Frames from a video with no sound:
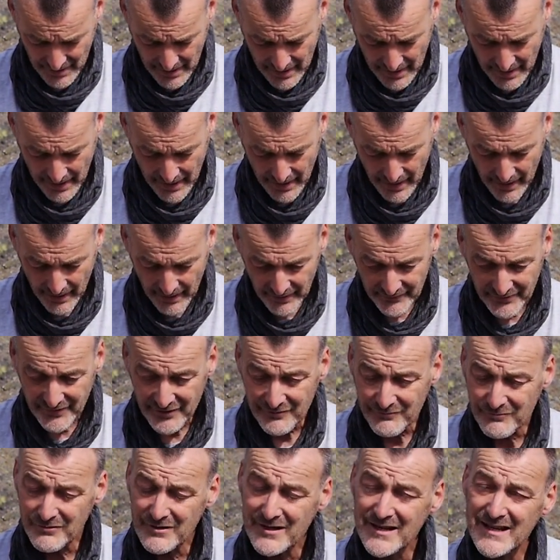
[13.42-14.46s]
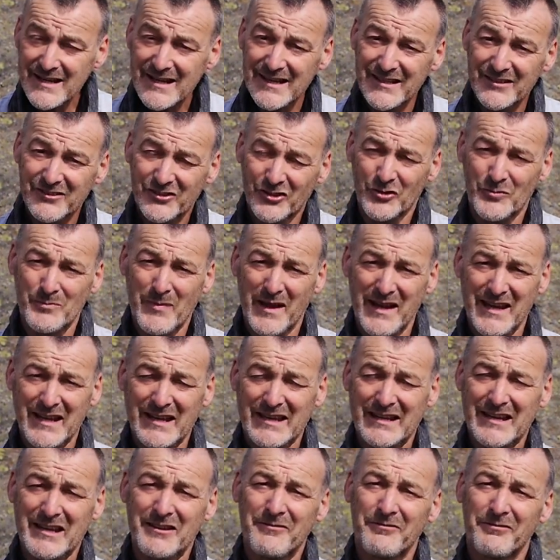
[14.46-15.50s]
and they really do make
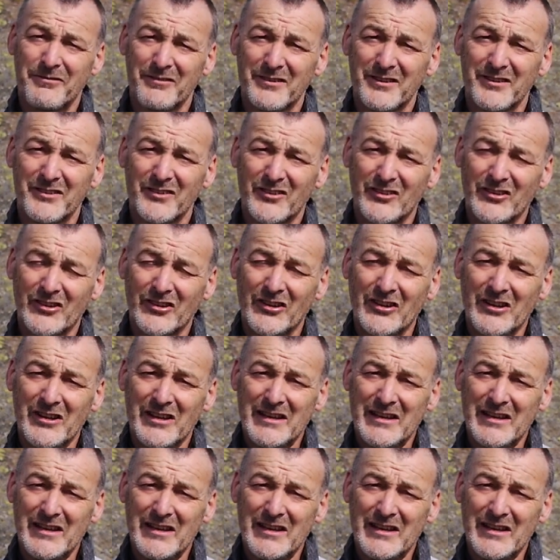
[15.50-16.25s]
a difference